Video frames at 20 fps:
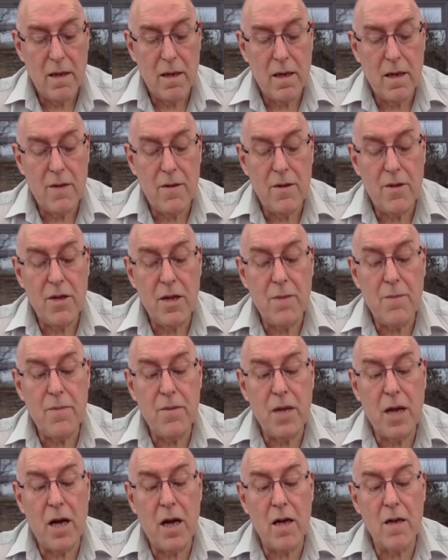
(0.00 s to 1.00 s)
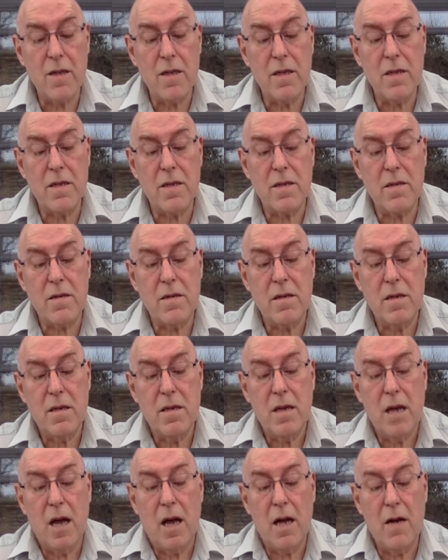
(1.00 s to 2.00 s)
In the dim darkness,
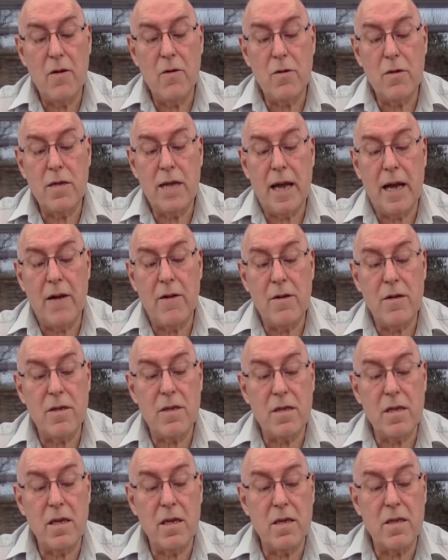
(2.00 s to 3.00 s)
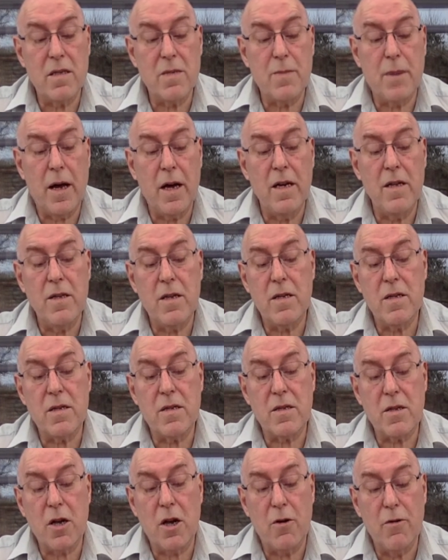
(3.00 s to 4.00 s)
I look down and see a spider
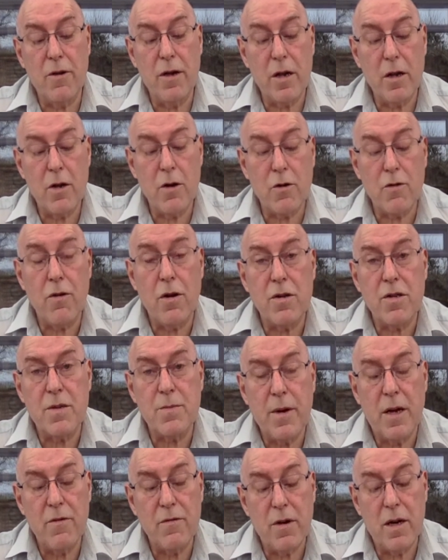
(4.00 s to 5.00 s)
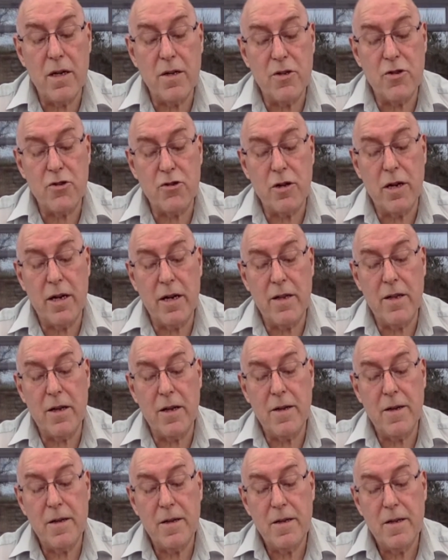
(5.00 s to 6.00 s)
scurrying across my right trainer.
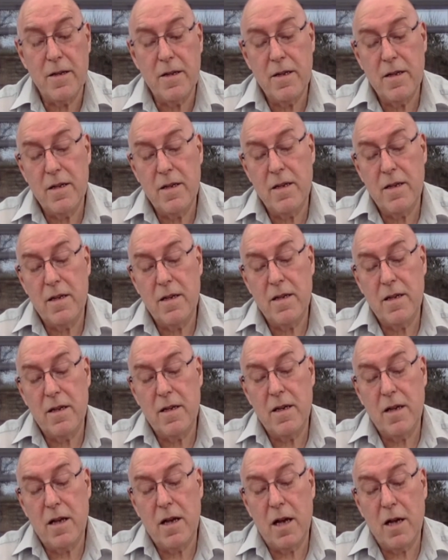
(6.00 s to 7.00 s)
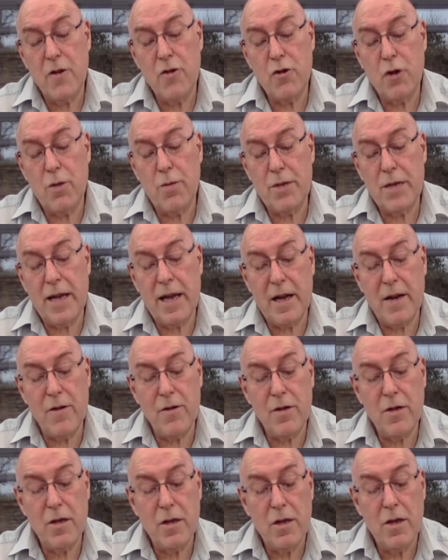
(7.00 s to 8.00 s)
I drop down,
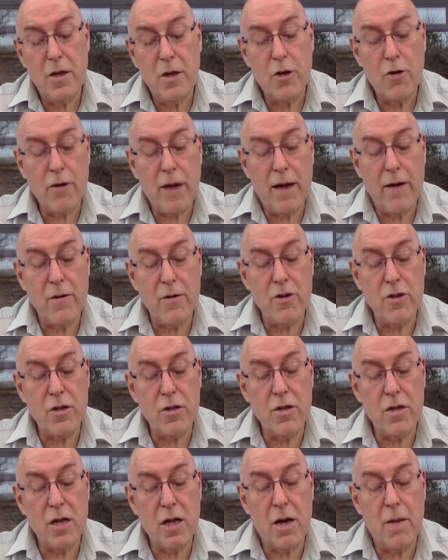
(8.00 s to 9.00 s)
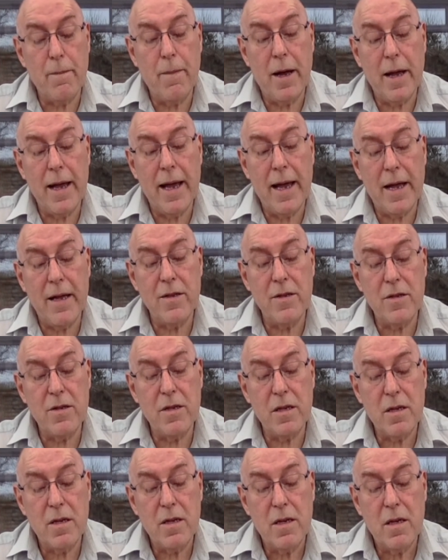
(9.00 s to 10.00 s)
crouch and cut my hand,
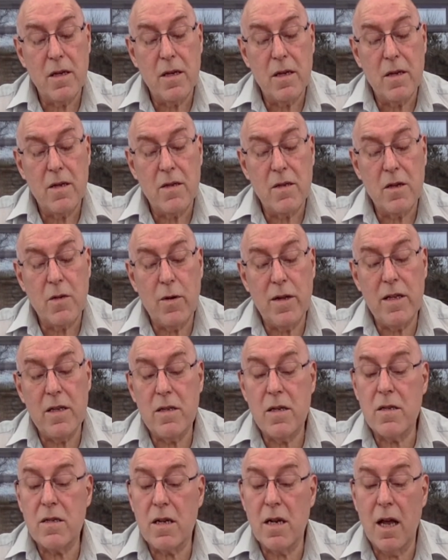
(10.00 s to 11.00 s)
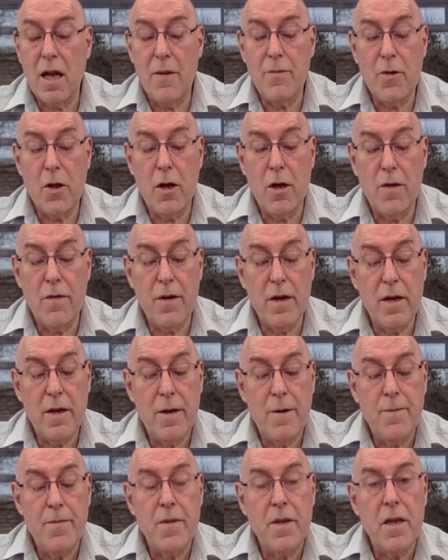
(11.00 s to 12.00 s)
so when it has climbed over,
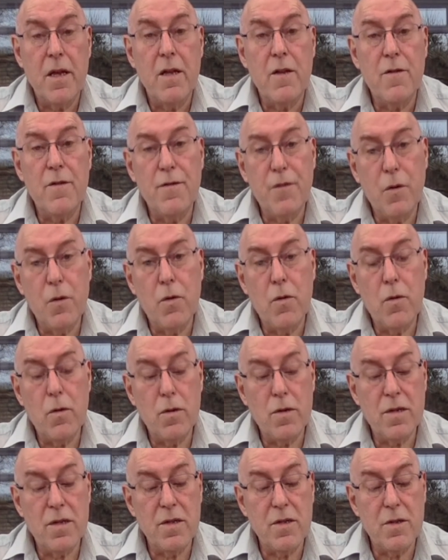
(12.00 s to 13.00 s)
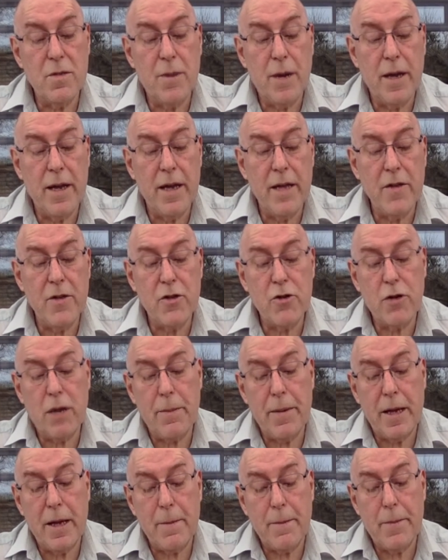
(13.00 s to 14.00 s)
it falls into my
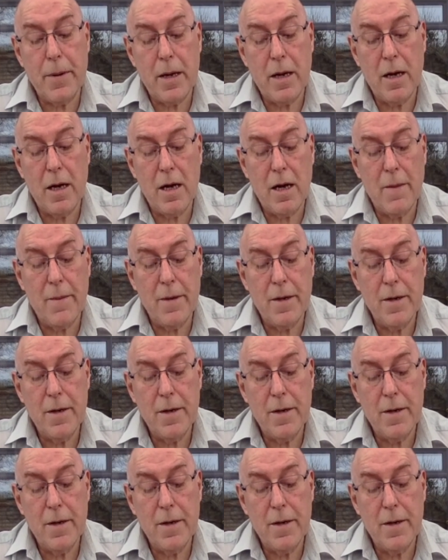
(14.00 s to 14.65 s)
entrapping palm.